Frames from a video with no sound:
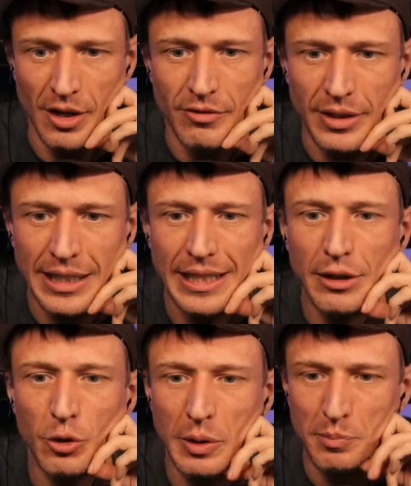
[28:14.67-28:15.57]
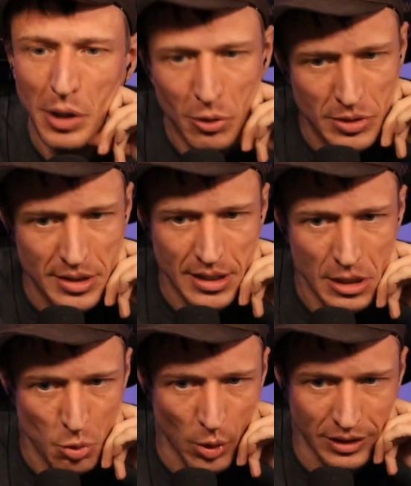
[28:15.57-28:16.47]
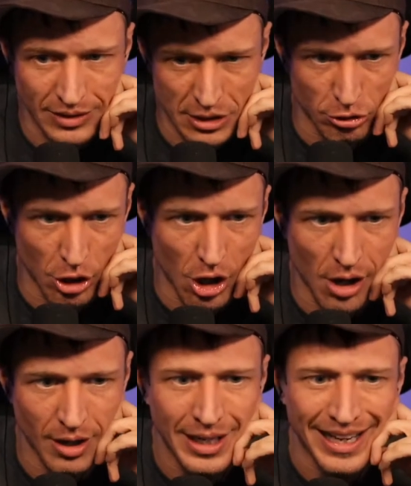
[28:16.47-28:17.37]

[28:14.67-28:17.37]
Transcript: For he who imposes his will as law